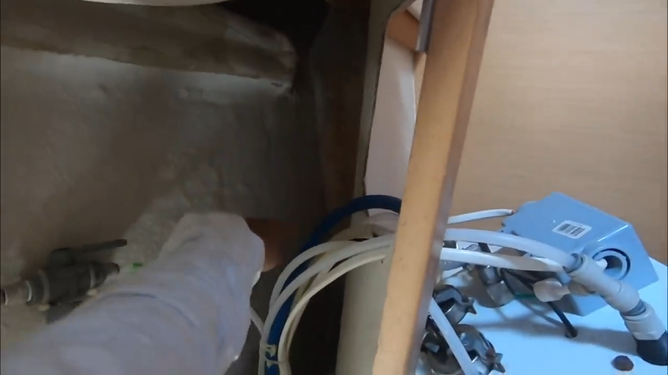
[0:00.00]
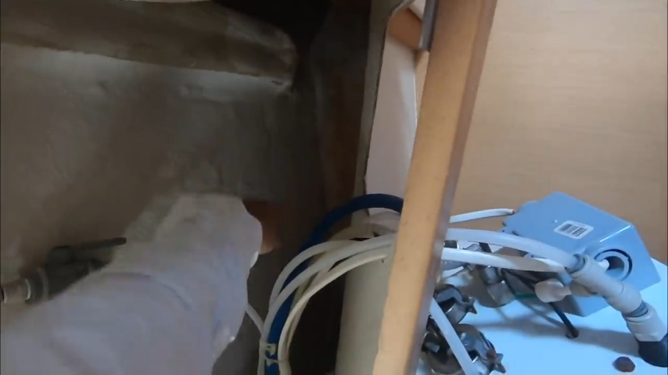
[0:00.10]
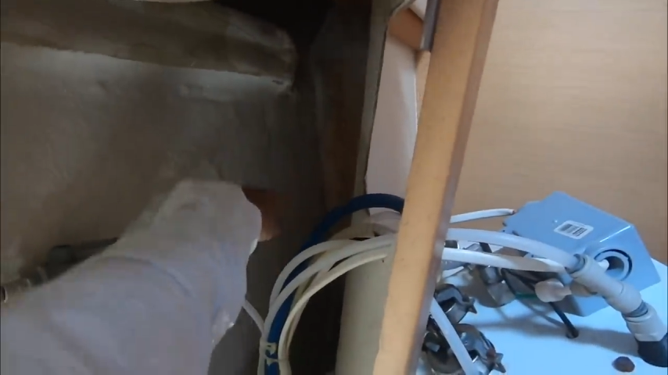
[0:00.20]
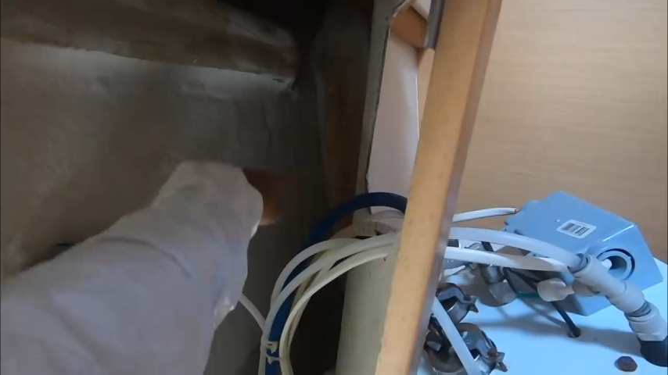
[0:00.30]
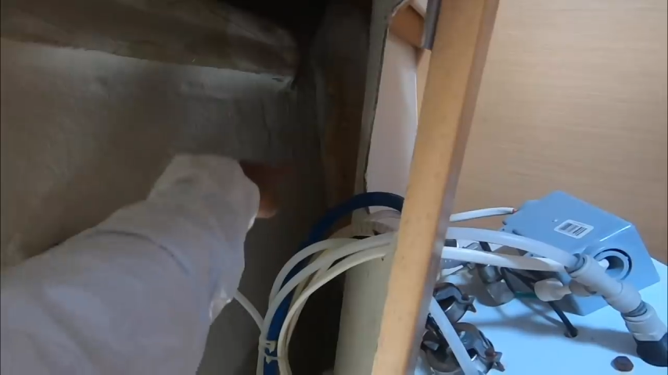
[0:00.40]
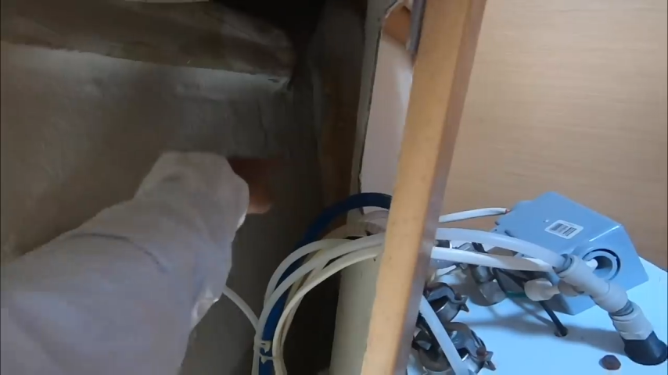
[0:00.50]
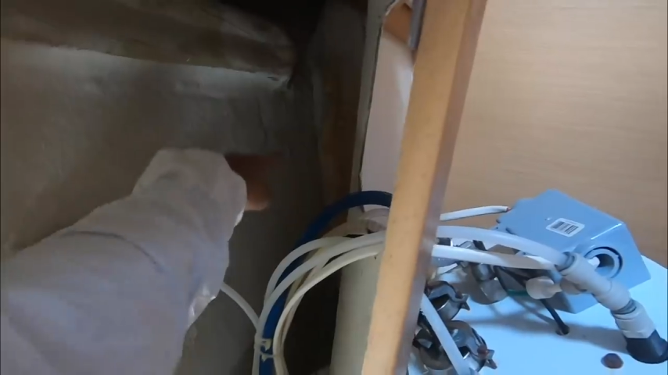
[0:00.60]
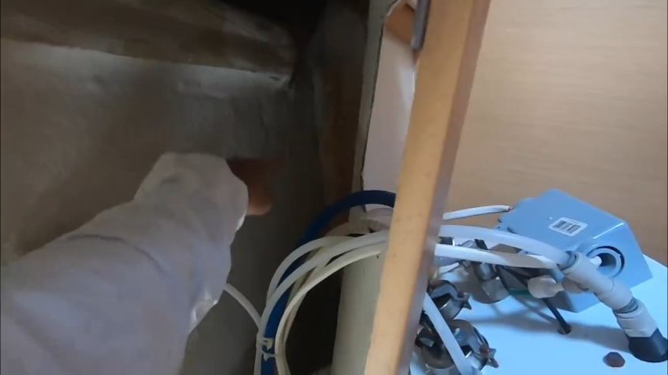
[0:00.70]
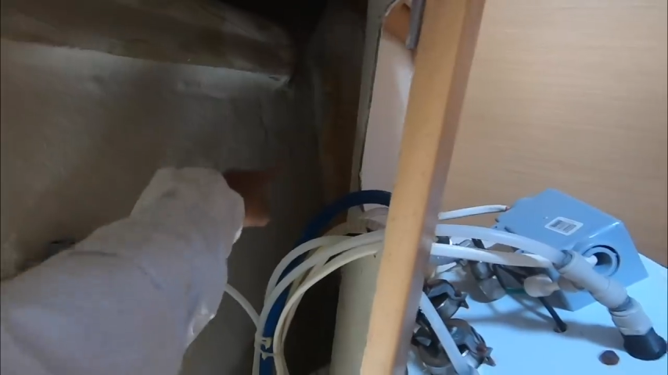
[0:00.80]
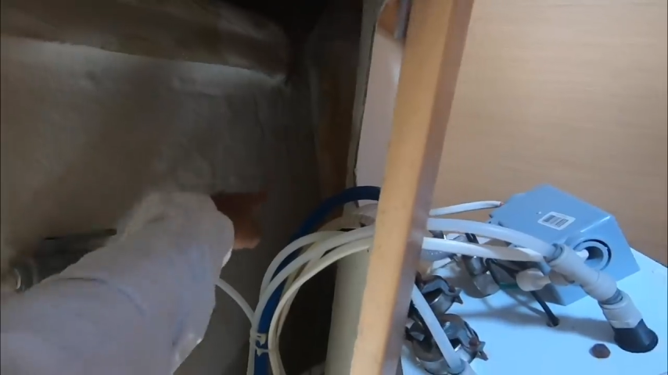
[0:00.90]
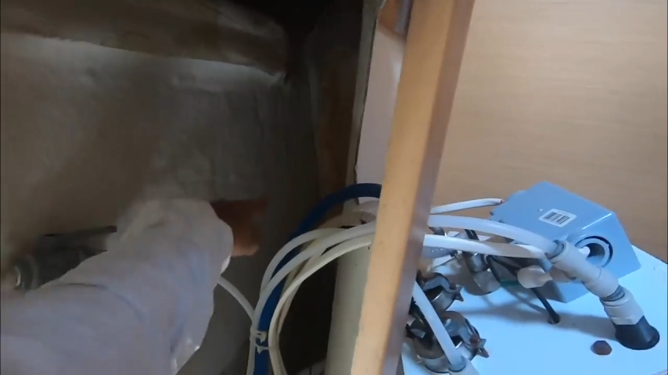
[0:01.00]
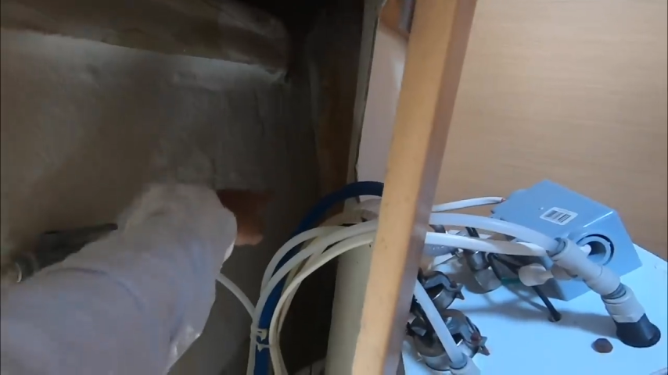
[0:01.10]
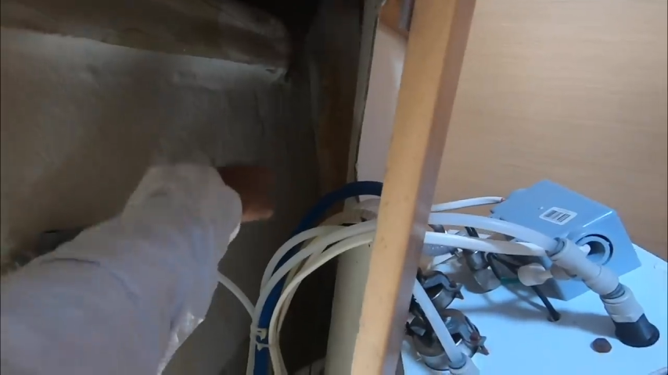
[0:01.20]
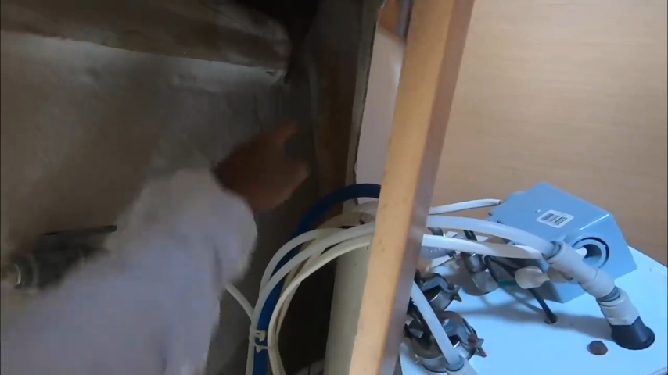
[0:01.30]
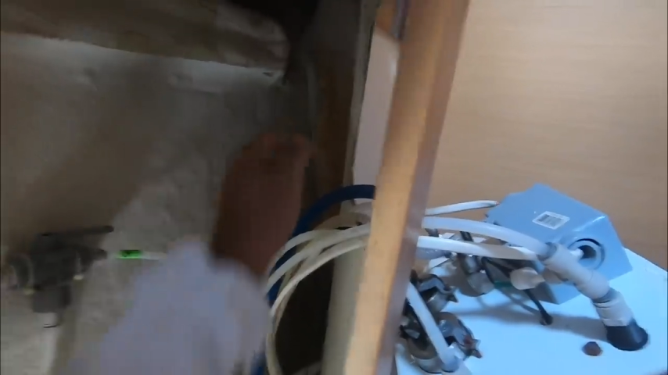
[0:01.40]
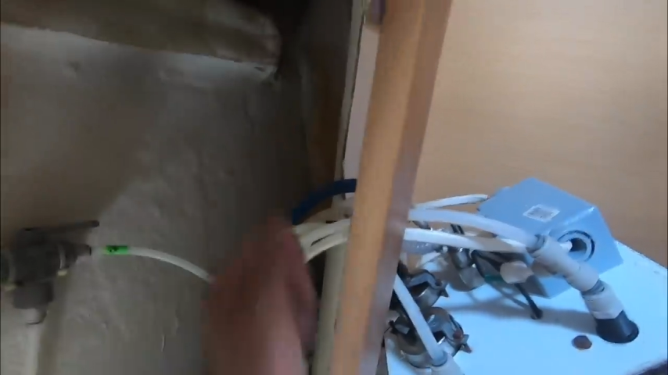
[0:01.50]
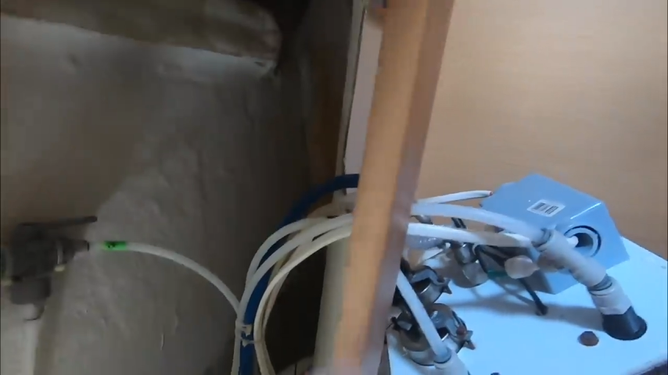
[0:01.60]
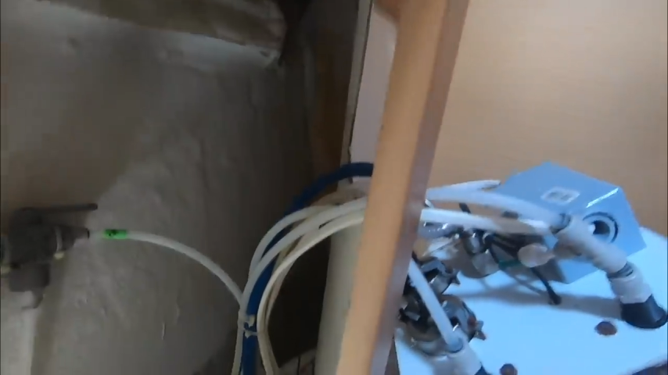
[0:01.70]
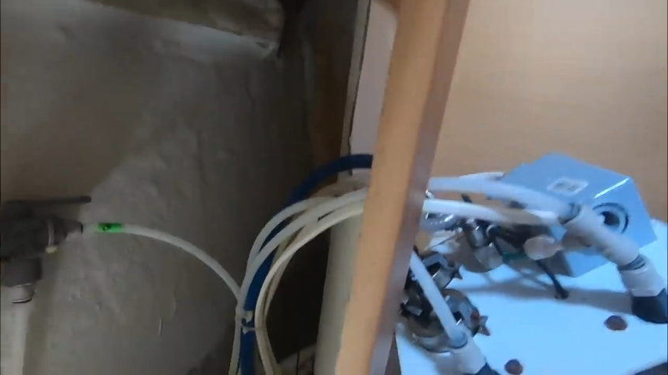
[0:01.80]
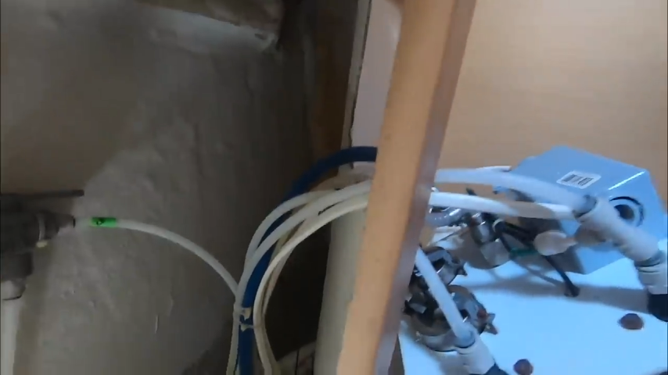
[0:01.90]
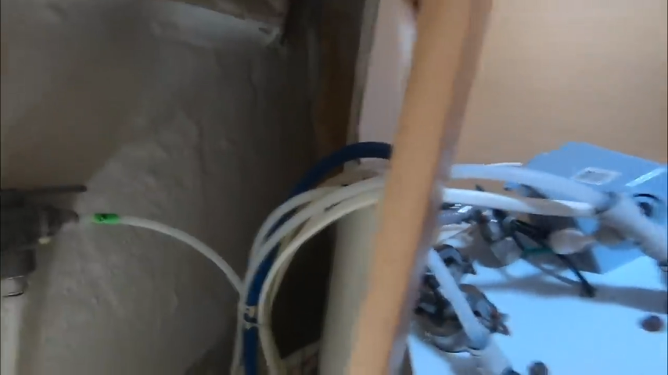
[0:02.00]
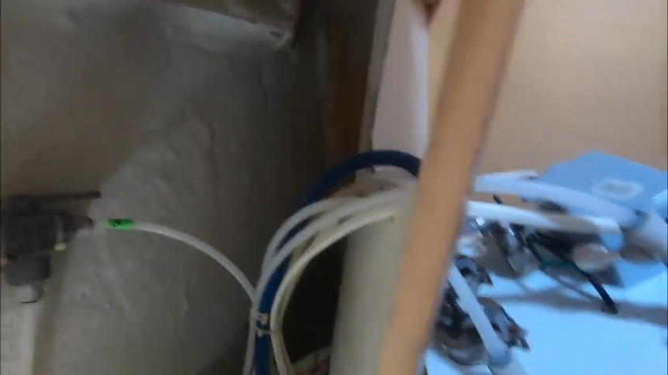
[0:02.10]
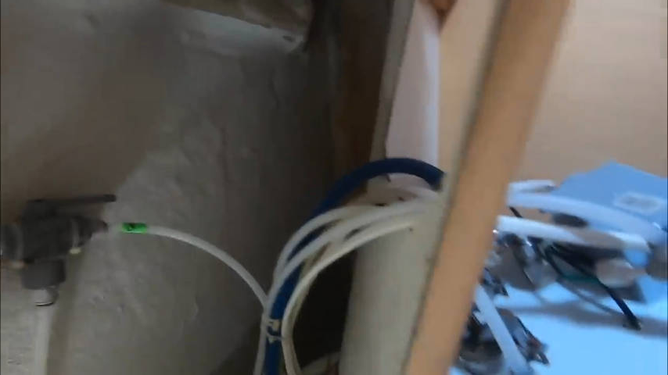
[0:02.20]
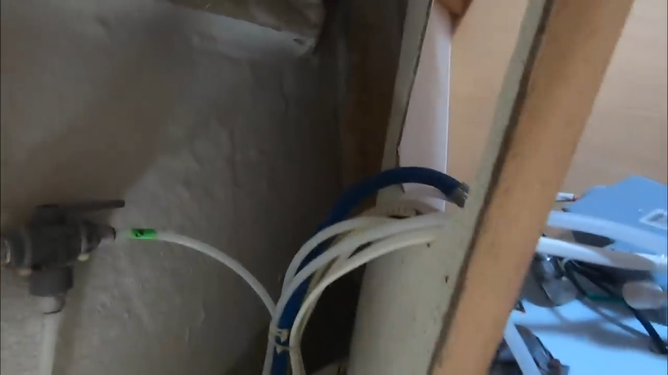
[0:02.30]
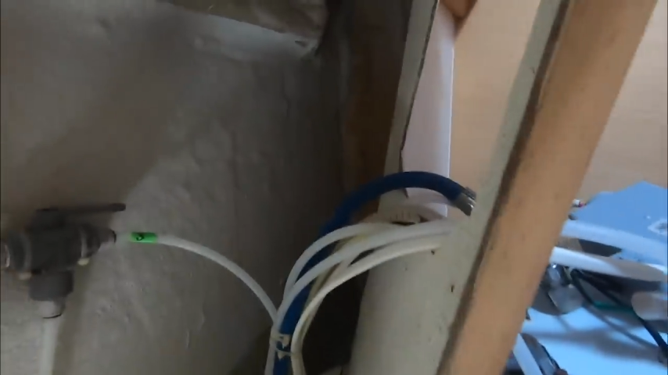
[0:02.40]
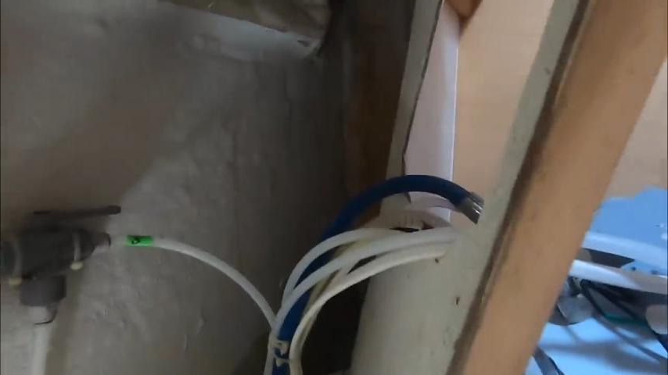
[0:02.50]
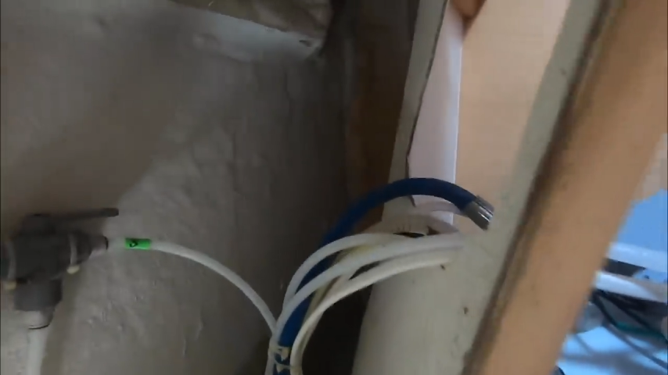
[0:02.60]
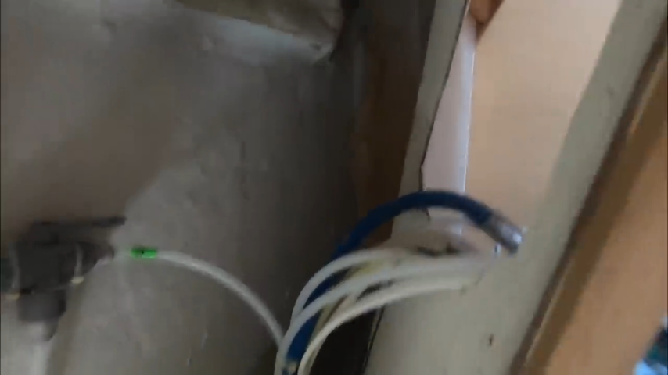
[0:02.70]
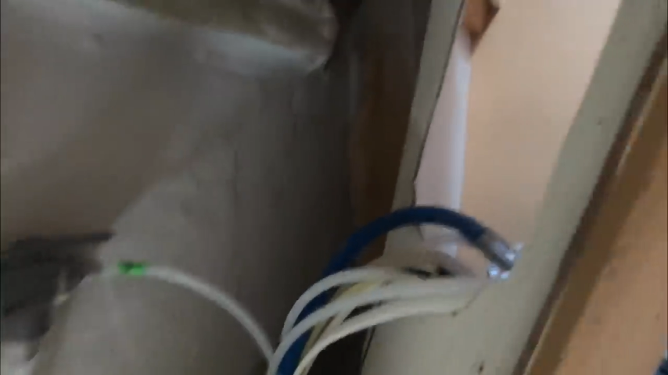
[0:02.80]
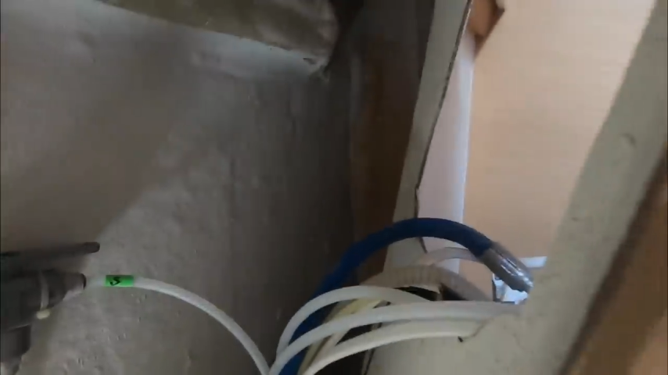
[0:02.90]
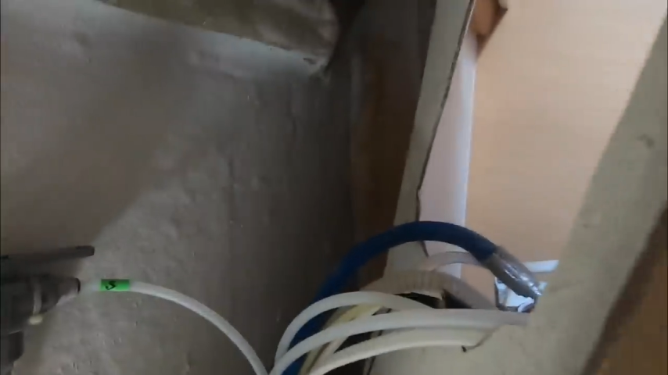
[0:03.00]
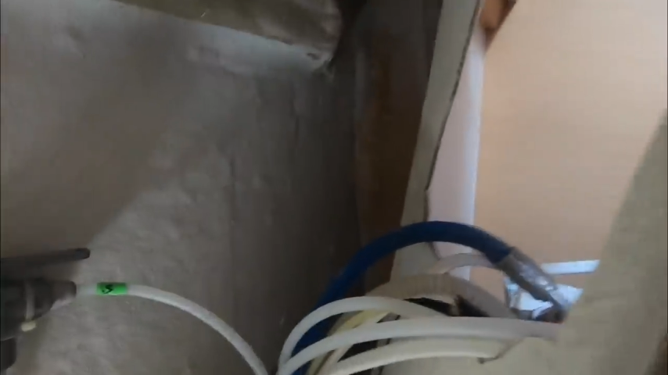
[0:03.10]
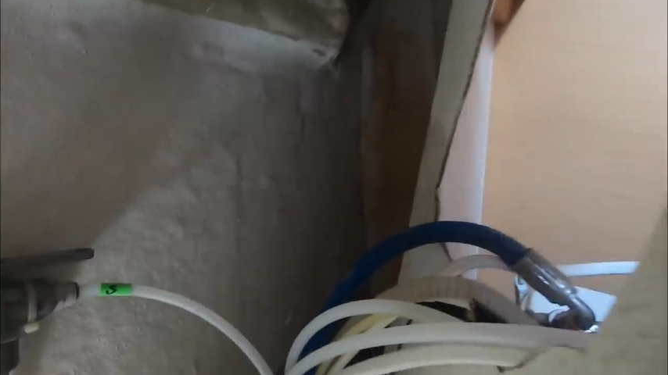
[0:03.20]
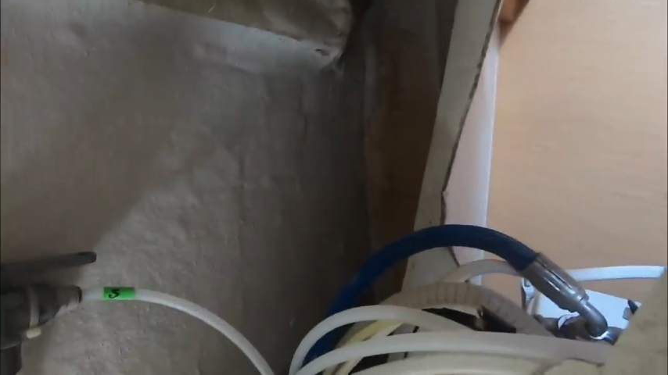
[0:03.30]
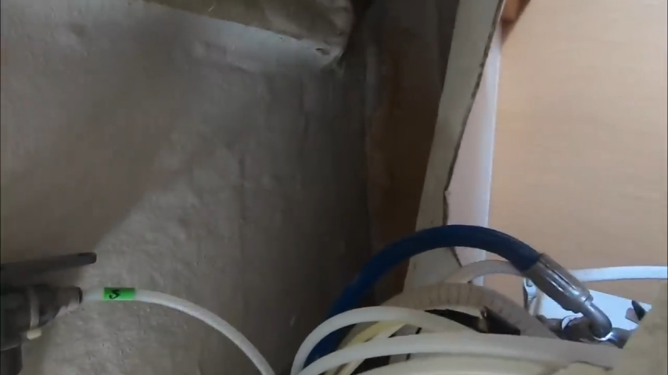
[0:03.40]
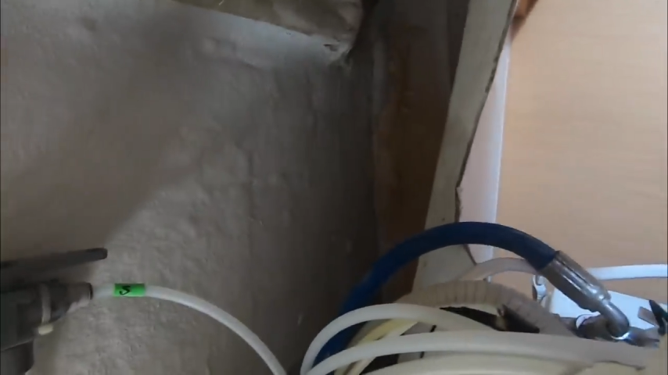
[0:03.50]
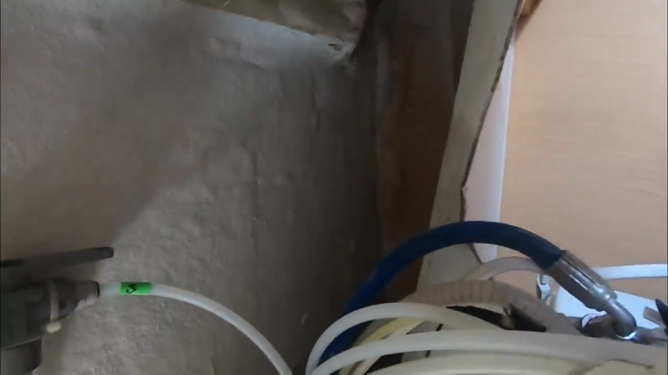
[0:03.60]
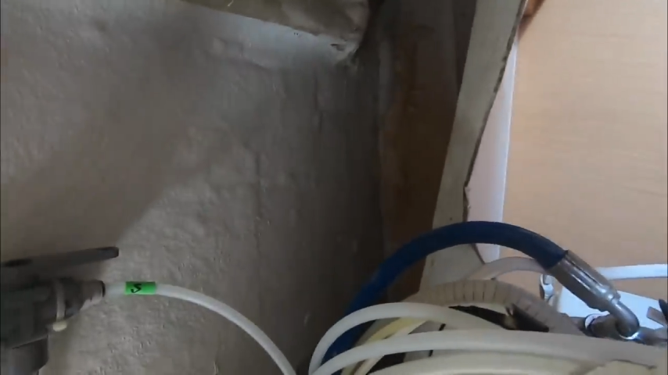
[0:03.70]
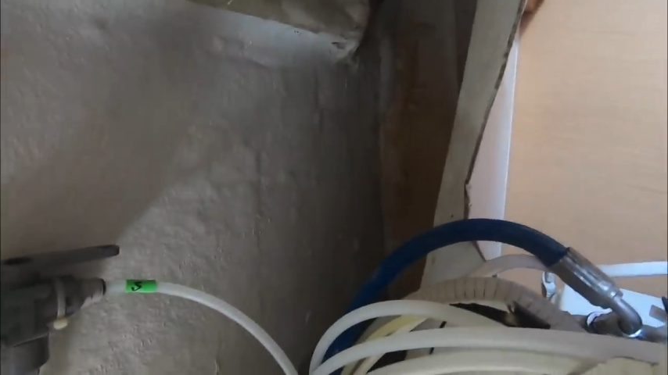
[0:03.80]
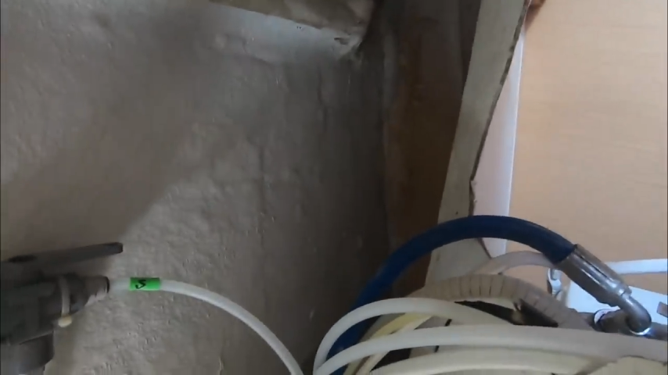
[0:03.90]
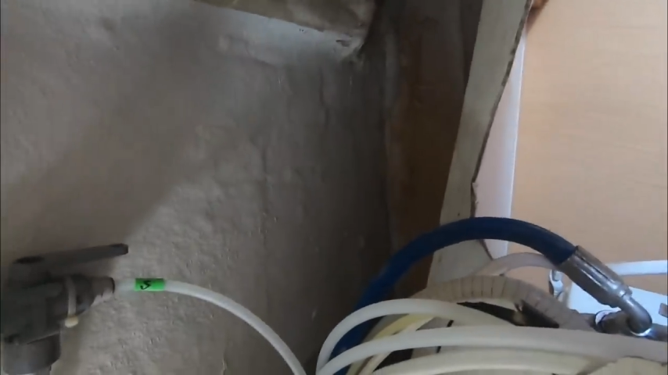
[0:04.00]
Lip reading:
No face is visible, so there are no lips to read.